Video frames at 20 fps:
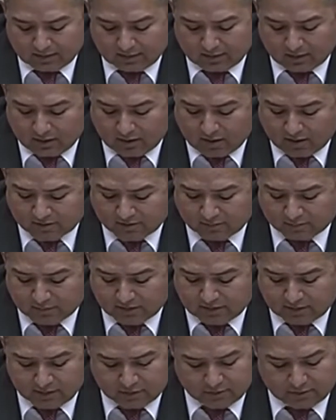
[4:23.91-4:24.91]
the awesome
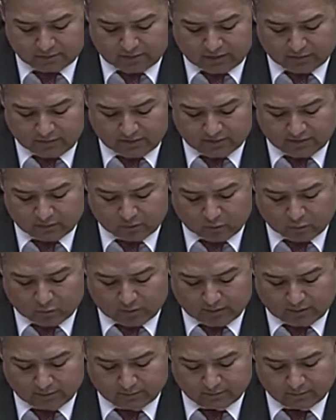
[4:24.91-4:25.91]
potential of every single
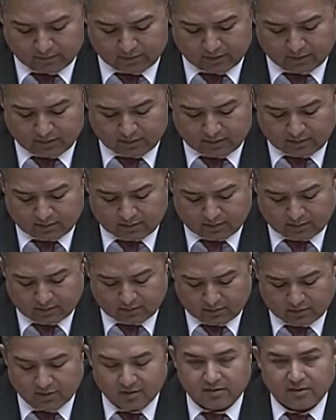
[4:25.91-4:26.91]
one,
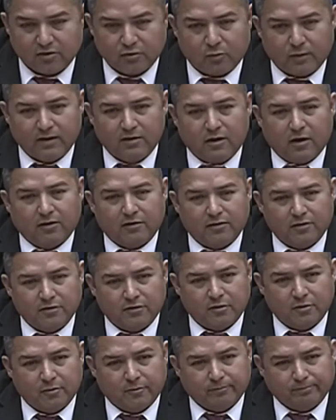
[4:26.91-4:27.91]
just as we doctors do.